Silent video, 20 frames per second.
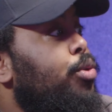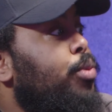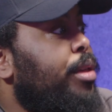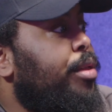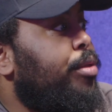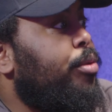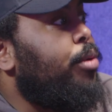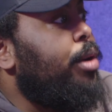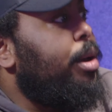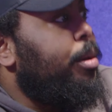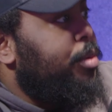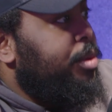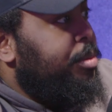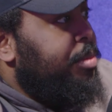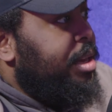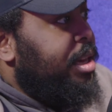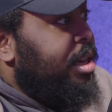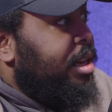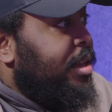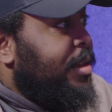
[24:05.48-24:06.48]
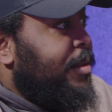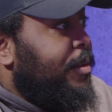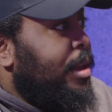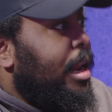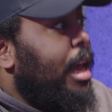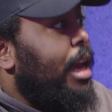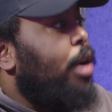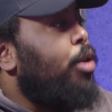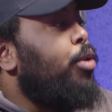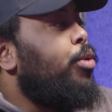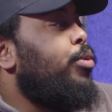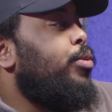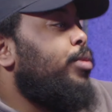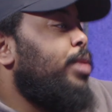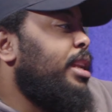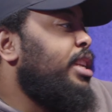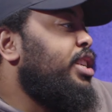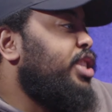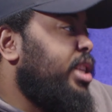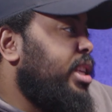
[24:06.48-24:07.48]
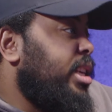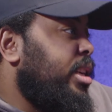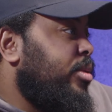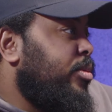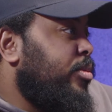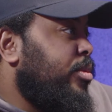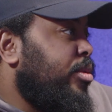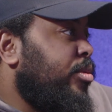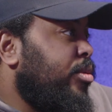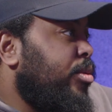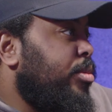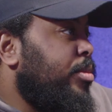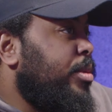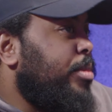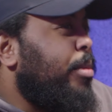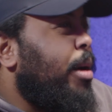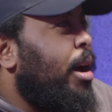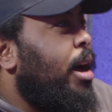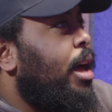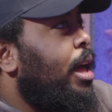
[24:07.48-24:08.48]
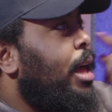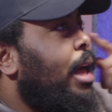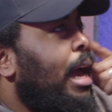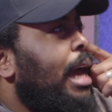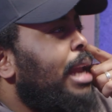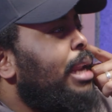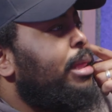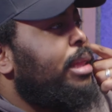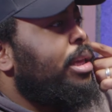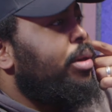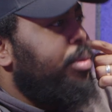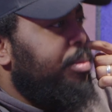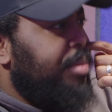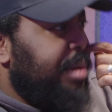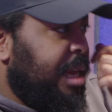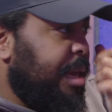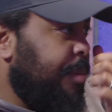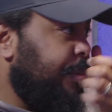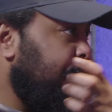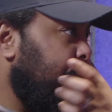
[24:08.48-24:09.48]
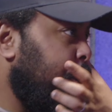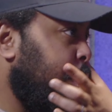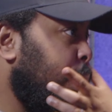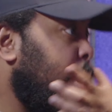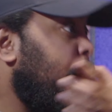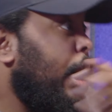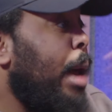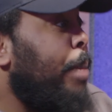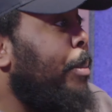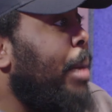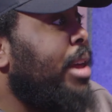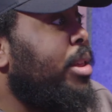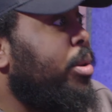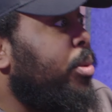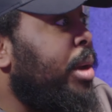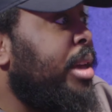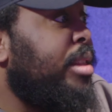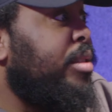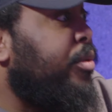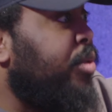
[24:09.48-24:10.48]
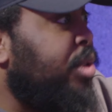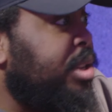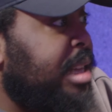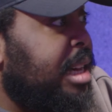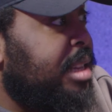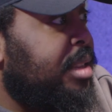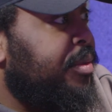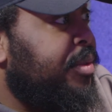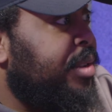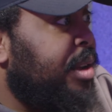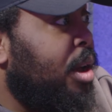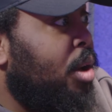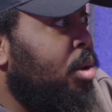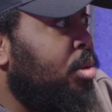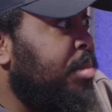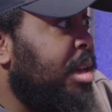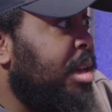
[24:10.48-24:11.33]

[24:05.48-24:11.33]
we thought it would be. Like, who initially we thought it would be, but I didn't think it would be him though. And by the way, the voice actor for that old